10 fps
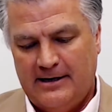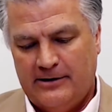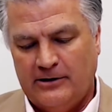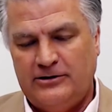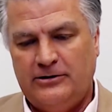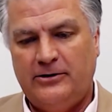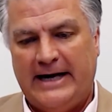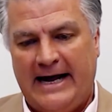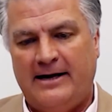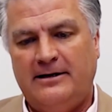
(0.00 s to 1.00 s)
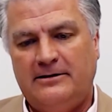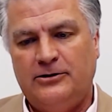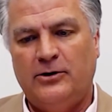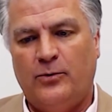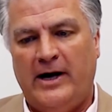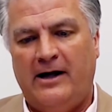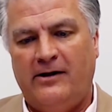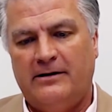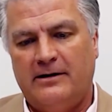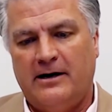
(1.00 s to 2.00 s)
those who can do it
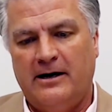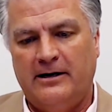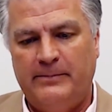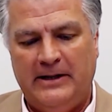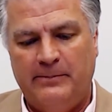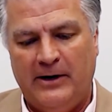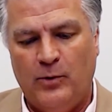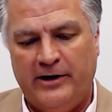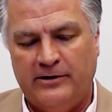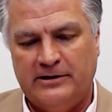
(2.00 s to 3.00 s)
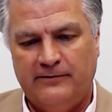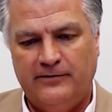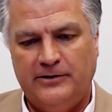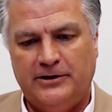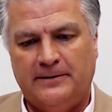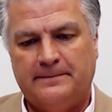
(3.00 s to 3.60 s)
well are going to be the big winners in the future.